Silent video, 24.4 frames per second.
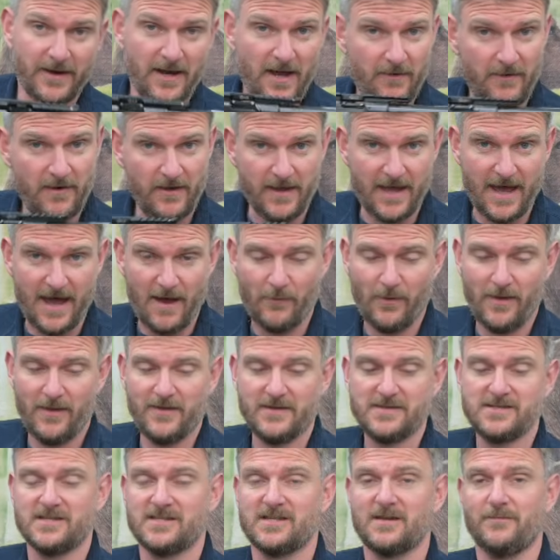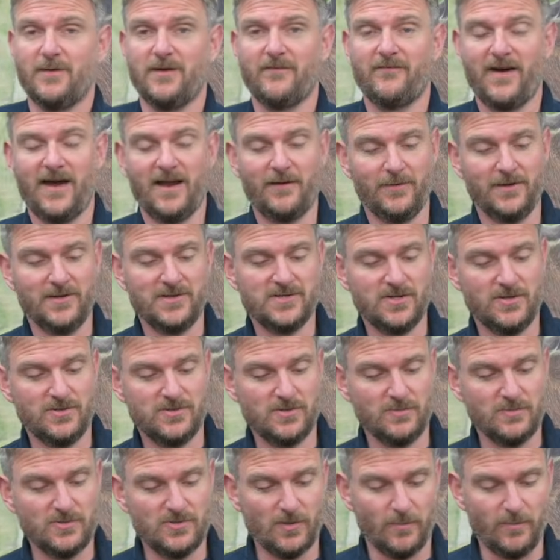I don't know yet whether this is going to be available in
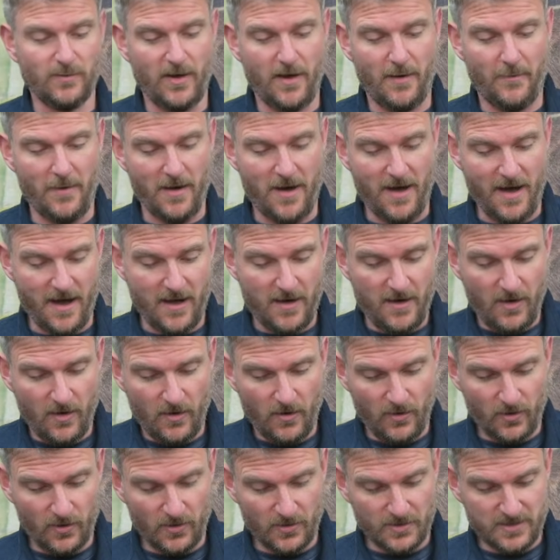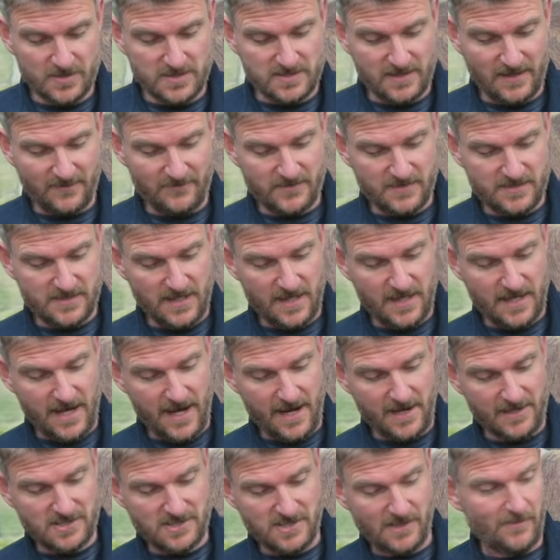22 WMR or 17
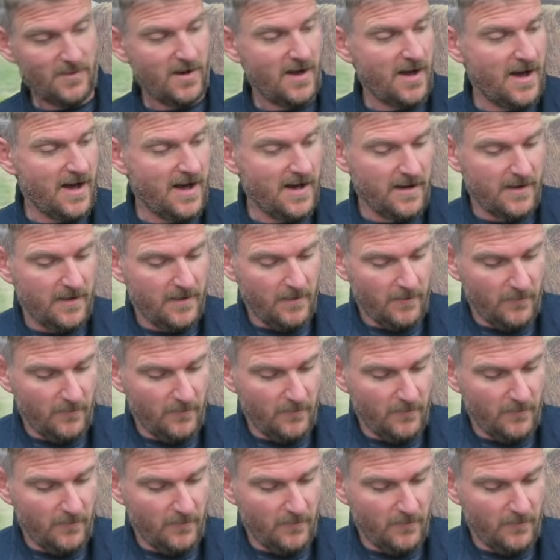HMR,